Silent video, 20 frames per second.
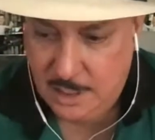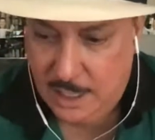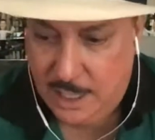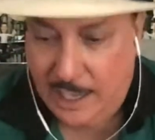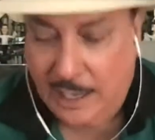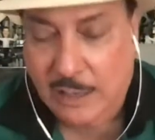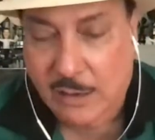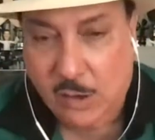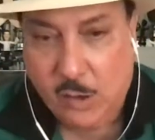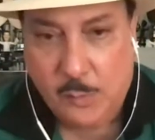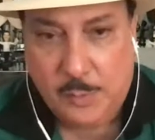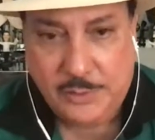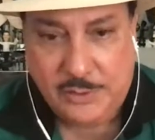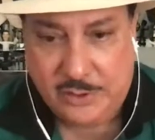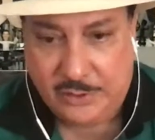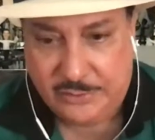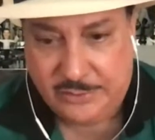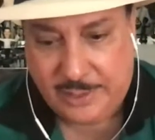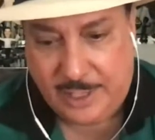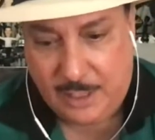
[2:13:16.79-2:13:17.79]
I hope it's
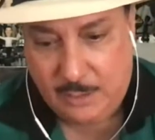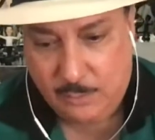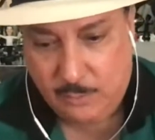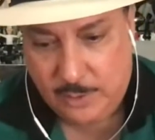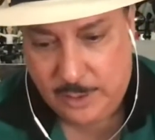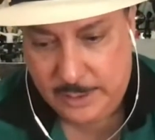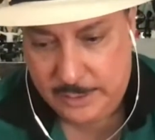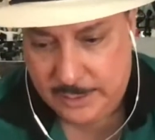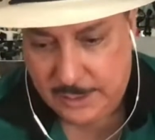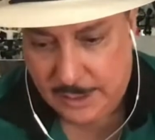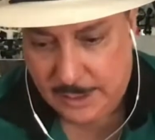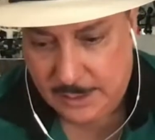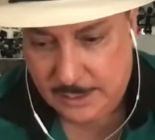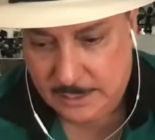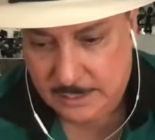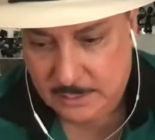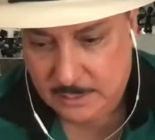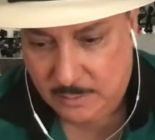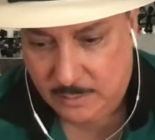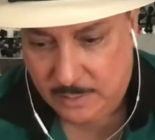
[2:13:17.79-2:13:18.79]
the same with
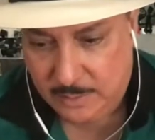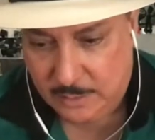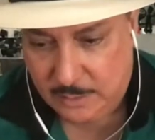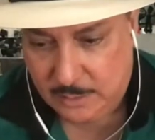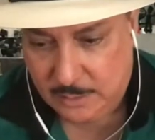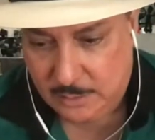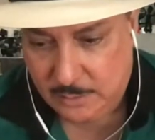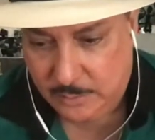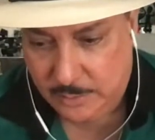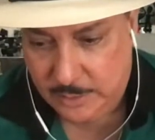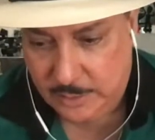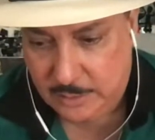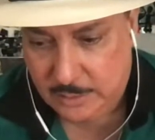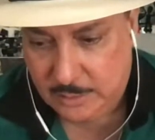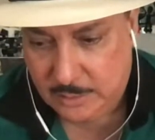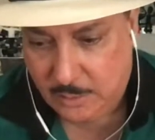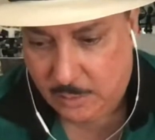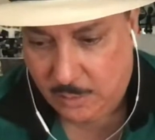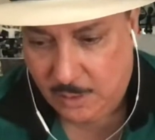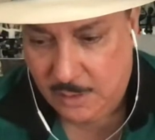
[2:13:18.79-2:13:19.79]

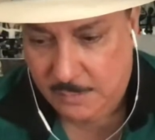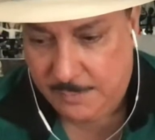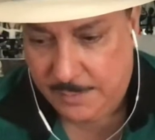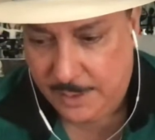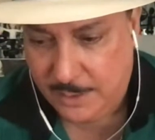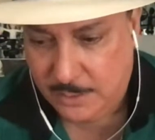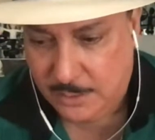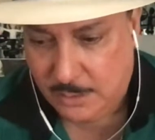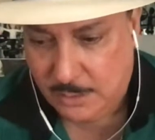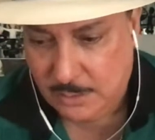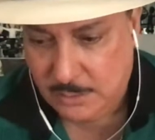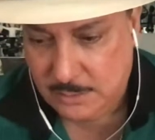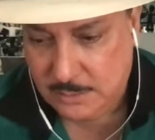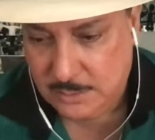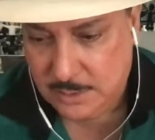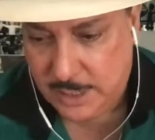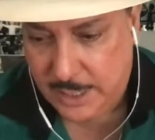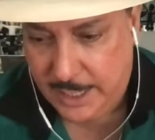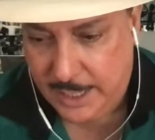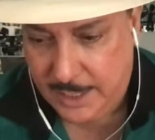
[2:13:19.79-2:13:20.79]
Jorge
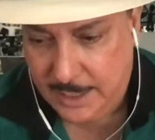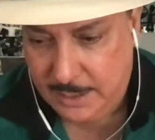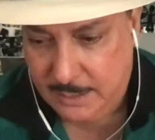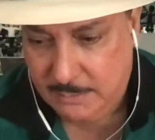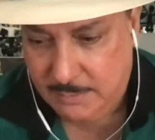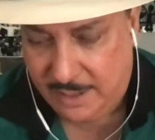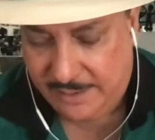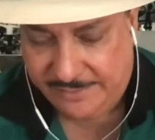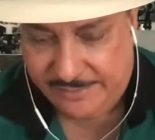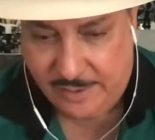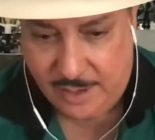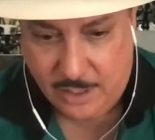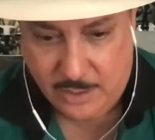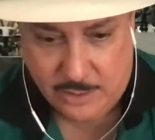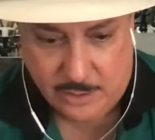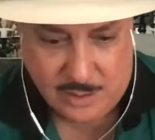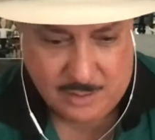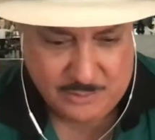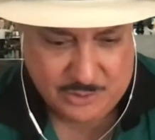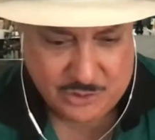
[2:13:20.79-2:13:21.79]
Padron and my
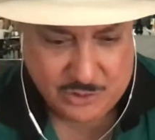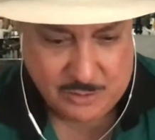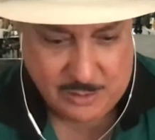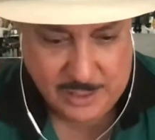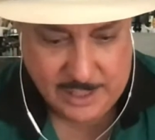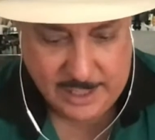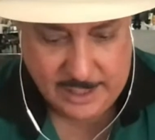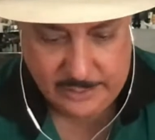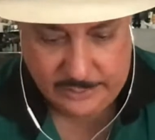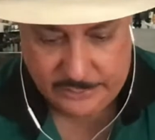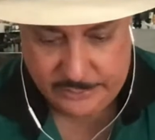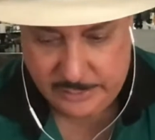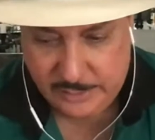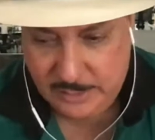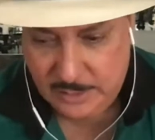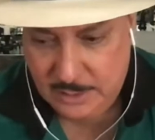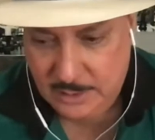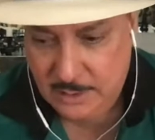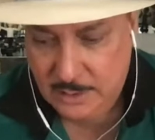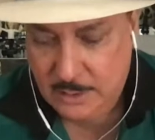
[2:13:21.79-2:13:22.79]
father. I'm sure it is.
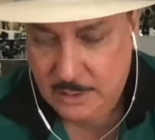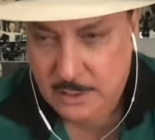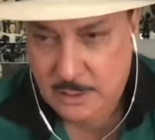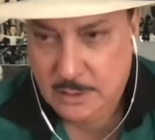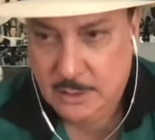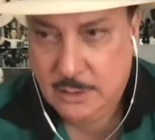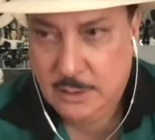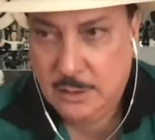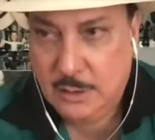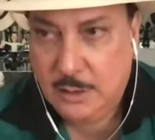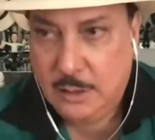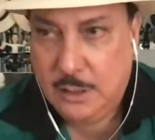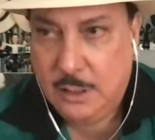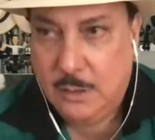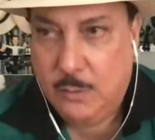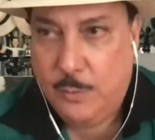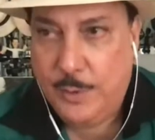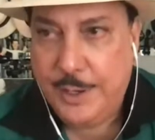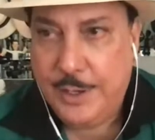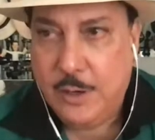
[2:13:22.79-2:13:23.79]

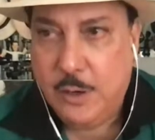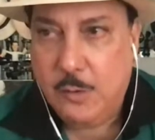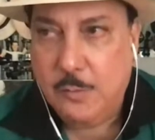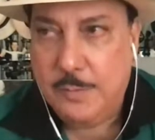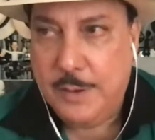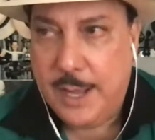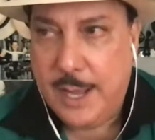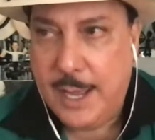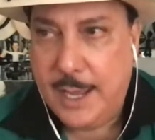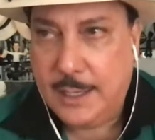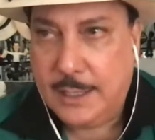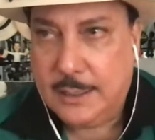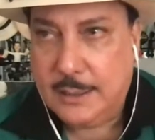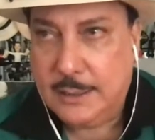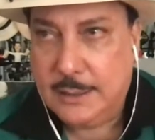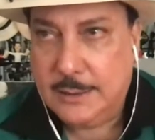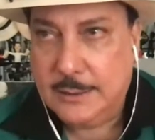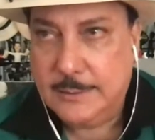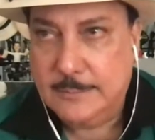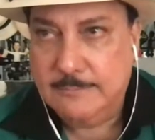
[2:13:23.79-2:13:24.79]
We go back
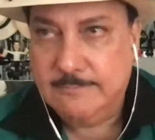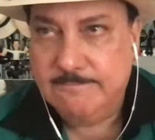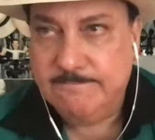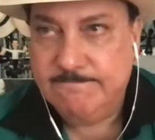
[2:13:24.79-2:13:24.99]
a